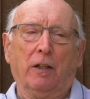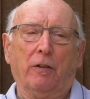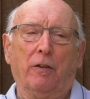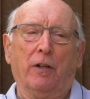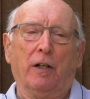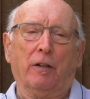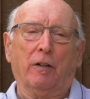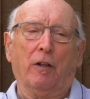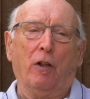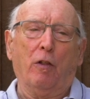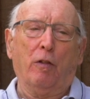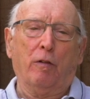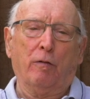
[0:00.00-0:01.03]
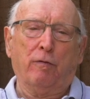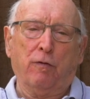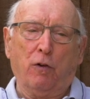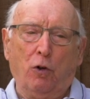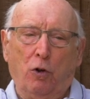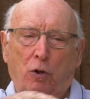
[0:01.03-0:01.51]
that the
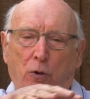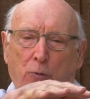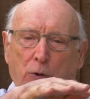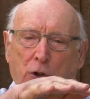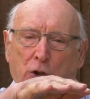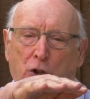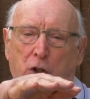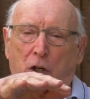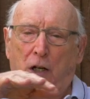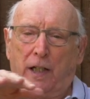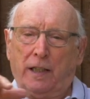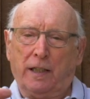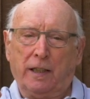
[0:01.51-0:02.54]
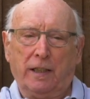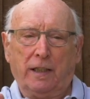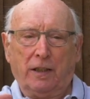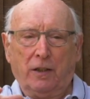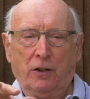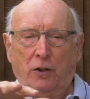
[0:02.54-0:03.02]
floor was
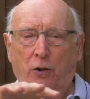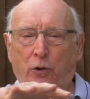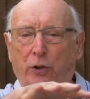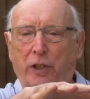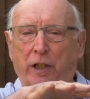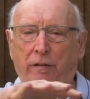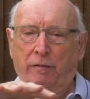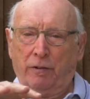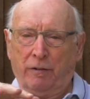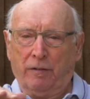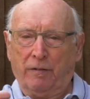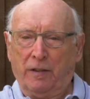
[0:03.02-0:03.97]
slightly uneven.